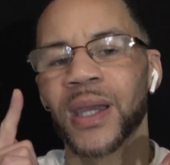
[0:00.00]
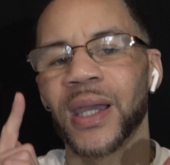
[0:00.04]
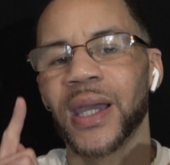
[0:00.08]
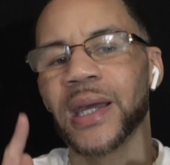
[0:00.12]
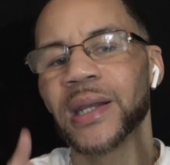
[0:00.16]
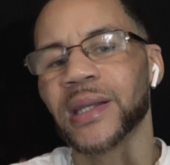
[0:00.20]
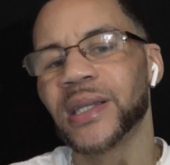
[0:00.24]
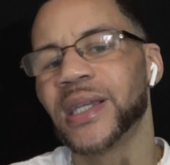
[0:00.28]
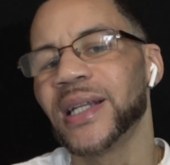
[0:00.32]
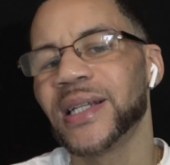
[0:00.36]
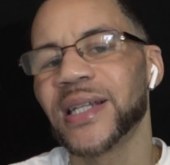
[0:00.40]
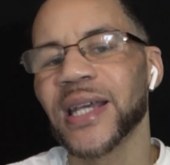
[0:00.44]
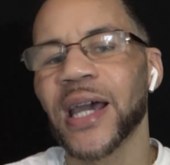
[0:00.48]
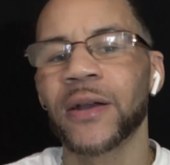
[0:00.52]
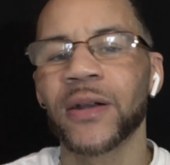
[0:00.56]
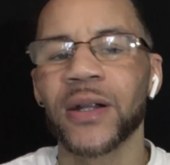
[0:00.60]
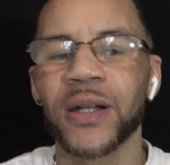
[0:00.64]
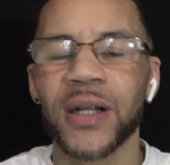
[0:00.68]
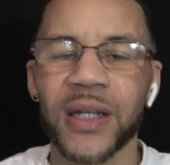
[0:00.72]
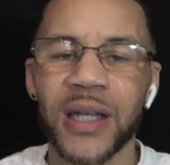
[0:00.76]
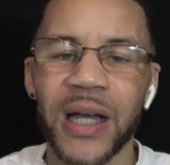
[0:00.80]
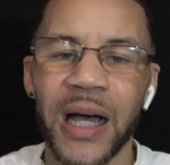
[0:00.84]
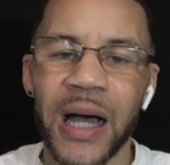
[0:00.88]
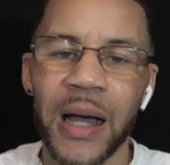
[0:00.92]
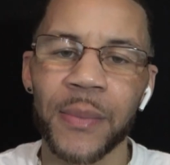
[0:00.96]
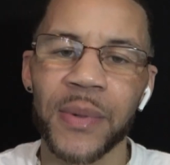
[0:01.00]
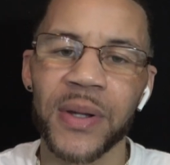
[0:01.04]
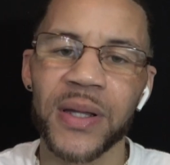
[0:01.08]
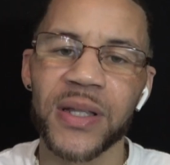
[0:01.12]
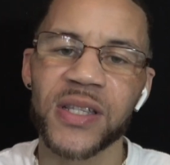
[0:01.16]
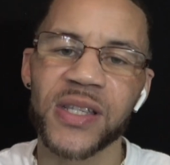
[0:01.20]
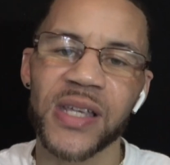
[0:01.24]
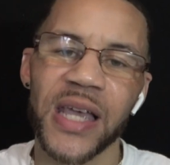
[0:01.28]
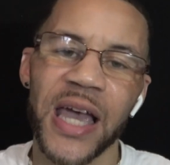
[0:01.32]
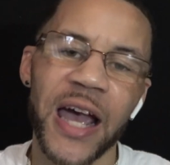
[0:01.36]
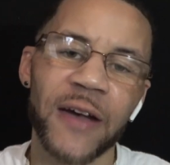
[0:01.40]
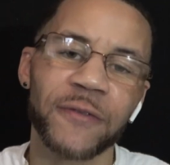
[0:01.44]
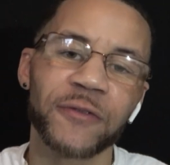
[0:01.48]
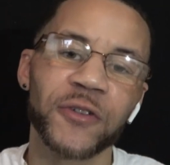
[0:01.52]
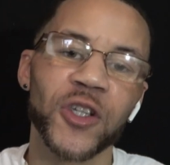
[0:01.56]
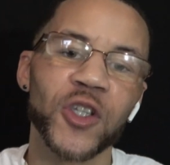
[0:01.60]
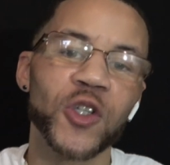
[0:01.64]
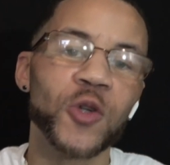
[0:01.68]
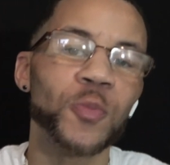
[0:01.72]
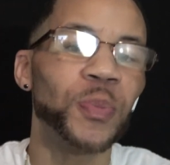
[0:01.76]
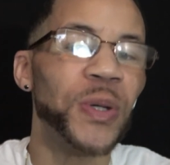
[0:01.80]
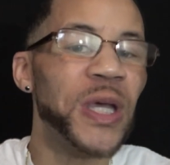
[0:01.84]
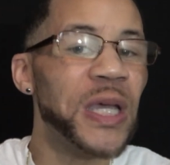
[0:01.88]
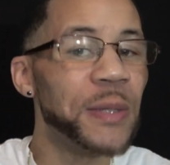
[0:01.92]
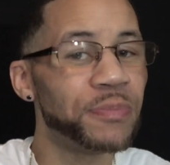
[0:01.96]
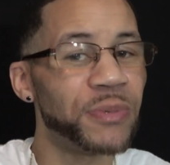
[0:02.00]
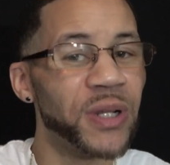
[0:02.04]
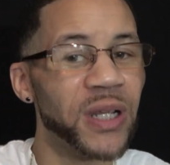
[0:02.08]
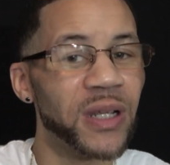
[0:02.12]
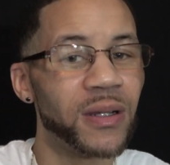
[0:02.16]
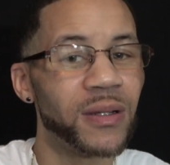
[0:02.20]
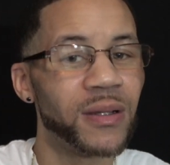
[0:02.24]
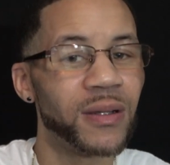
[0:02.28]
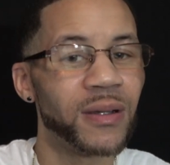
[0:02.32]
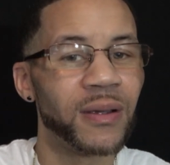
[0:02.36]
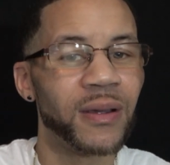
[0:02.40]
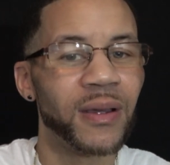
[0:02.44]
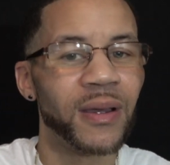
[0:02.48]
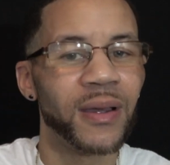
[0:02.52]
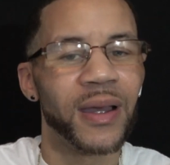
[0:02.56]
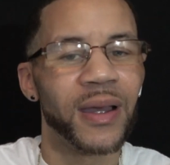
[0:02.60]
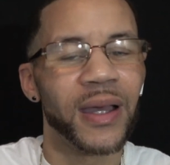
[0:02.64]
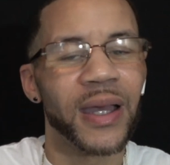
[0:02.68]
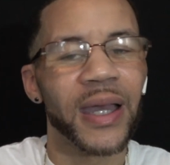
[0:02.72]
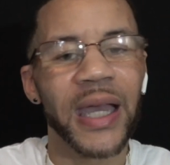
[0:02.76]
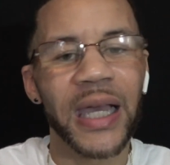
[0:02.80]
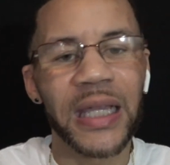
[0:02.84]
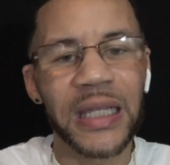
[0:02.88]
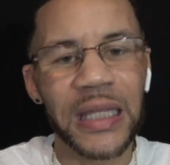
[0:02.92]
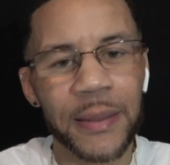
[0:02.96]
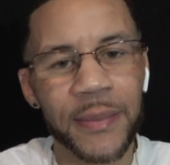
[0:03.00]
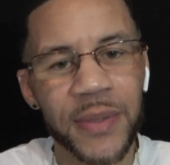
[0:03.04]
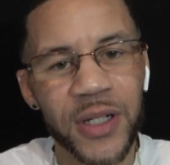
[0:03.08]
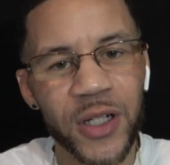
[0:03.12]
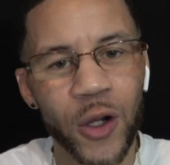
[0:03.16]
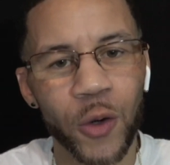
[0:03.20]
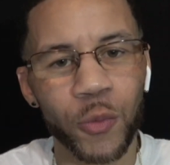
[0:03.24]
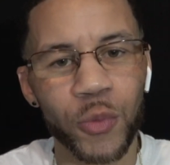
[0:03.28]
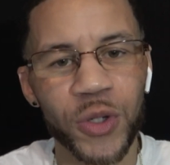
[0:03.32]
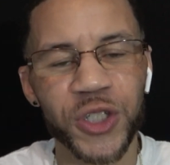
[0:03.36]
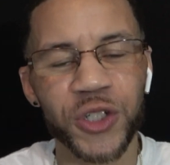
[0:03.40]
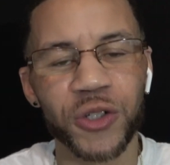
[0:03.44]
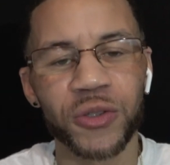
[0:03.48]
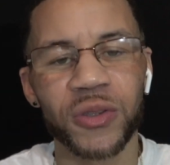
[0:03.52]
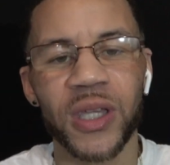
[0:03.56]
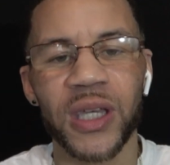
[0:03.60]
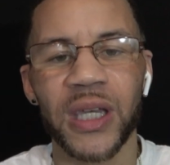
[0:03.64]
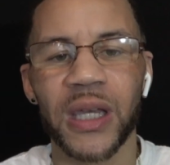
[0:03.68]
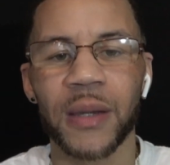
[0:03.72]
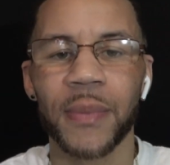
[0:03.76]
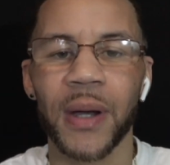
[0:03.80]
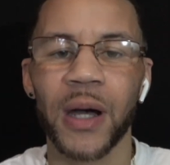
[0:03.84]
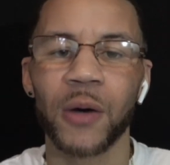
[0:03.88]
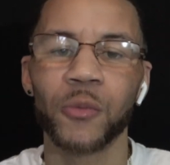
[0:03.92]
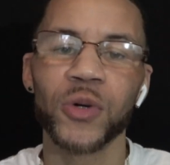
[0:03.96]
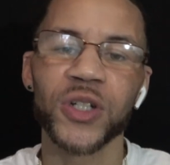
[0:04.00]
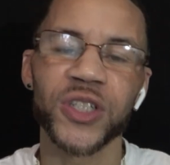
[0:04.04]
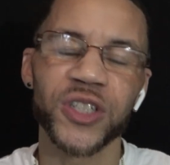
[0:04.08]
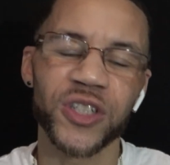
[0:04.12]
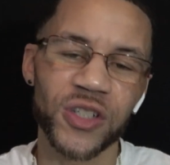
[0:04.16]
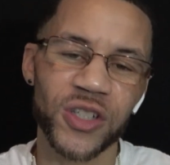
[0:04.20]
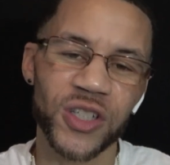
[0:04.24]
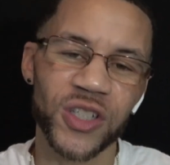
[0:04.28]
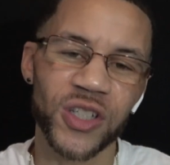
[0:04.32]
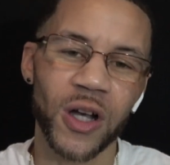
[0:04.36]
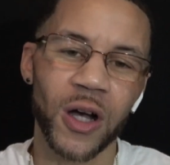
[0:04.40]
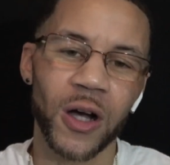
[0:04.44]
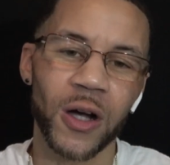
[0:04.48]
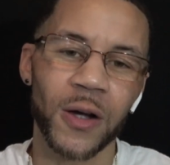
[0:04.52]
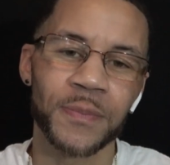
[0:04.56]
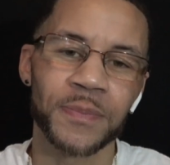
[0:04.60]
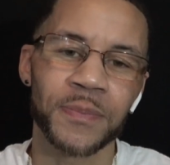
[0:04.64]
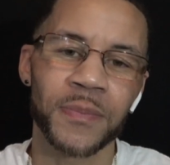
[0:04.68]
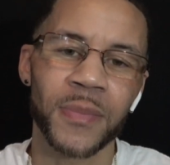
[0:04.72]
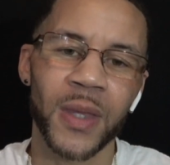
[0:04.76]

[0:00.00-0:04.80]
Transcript: And get down in the comments after you peeped it and let me know what you think about what you saw.